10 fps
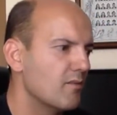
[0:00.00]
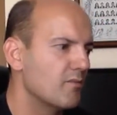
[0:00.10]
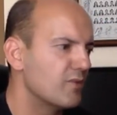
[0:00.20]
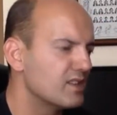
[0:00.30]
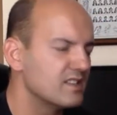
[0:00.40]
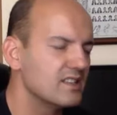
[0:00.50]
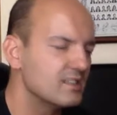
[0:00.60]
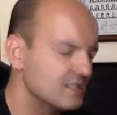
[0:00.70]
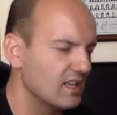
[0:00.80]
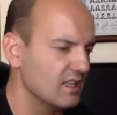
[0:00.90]
pretty
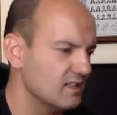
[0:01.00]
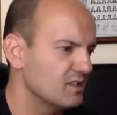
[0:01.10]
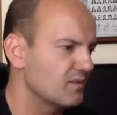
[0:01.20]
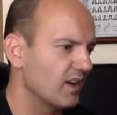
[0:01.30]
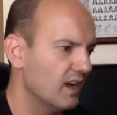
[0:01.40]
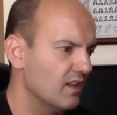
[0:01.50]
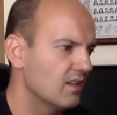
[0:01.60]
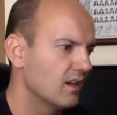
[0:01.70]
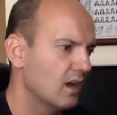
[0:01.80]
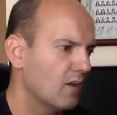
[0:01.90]
satisfied
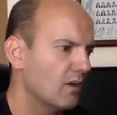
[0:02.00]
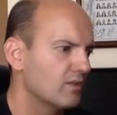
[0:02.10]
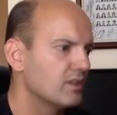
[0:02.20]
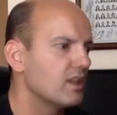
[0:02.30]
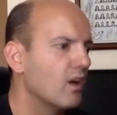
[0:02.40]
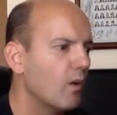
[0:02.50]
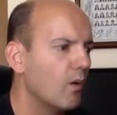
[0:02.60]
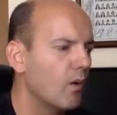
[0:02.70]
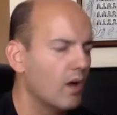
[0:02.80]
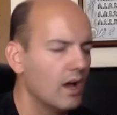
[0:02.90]
about the
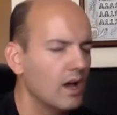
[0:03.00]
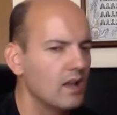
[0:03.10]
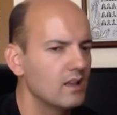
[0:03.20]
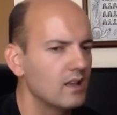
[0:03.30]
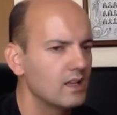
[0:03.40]
OLCMS